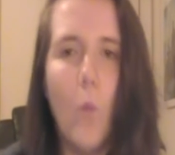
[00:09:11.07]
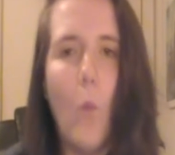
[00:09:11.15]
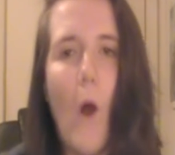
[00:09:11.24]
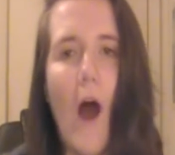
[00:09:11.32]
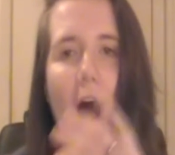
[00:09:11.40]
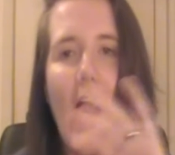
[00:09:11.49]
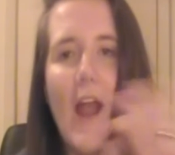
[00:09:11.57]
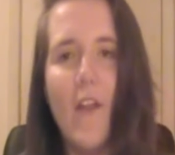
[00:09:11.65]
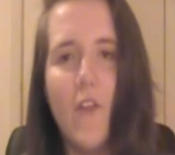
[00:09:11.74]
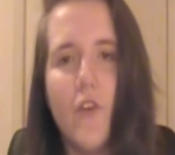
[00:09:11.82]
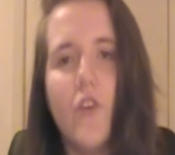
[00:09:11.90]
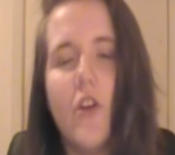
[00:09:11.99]
why
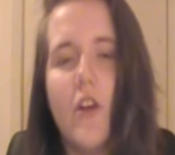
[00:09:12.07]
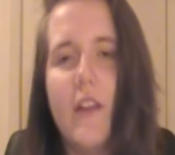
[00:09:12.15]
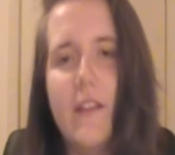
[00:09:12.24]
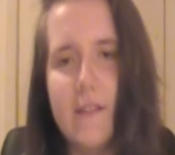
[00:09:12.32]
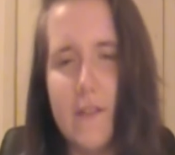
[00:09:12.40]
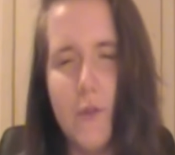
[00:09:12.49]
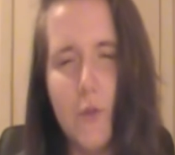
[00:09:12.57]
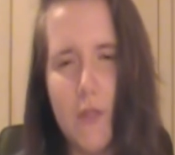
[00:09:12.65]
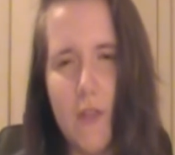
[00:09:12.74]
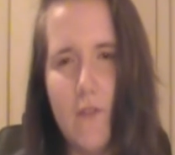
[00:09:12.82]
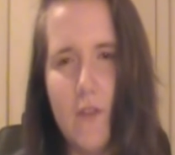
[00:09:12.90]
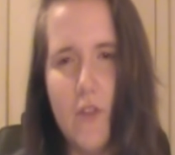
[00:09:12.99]
they're turning this into a
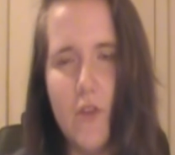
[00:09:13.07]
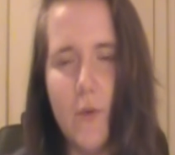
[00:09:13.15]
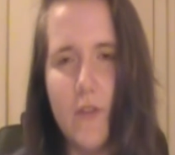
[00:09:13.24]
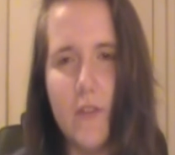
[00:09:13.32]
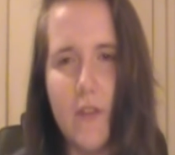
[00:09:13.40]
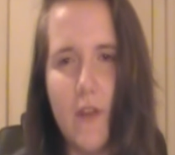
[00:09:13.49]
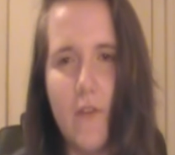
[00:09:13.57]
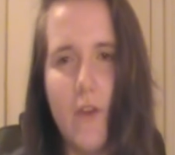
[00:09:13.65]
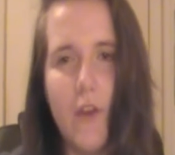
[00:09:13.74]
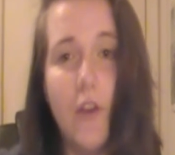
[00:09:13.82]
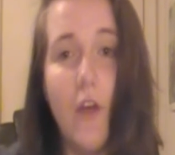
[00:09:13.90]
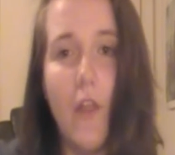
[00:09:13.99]
TV show instead of
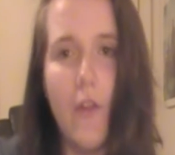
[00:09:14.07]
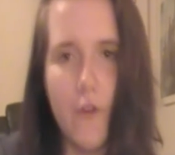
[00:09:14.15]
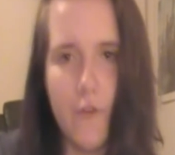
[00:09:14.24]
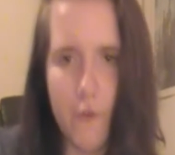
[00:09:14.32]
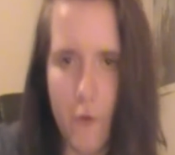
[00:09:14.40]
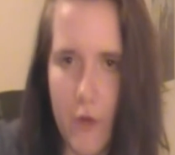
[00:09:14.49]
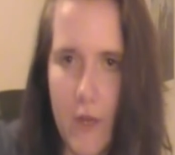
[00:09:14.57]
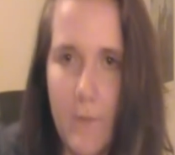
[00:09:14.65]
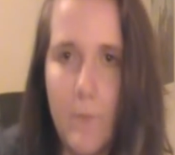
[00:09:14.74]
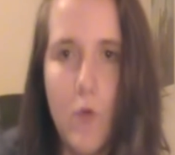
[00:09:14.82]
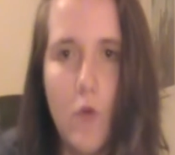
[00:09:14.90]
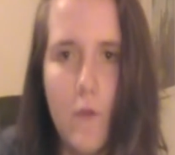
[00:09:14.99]
another
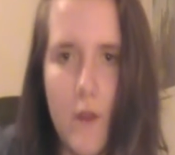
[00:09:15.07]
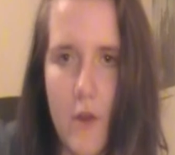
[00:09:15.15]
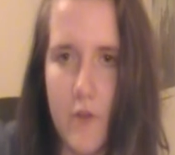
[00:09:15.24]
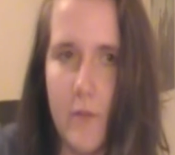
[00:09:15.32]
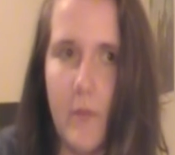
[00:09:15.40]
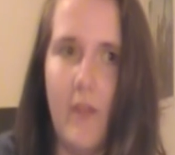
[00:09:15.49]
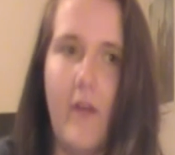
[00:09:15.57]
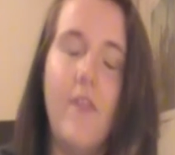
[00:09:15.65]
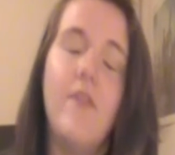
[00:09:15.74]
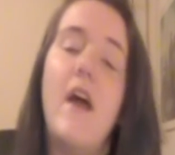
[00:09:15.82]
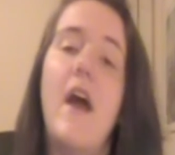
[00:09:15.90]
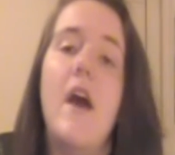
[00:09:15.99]
Scream movie or something like
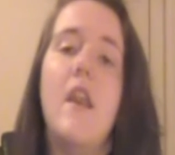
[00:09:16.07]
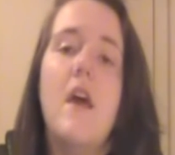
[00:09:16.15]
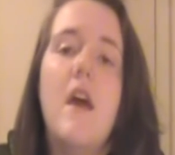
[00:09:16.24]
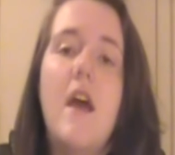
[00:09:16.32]
that.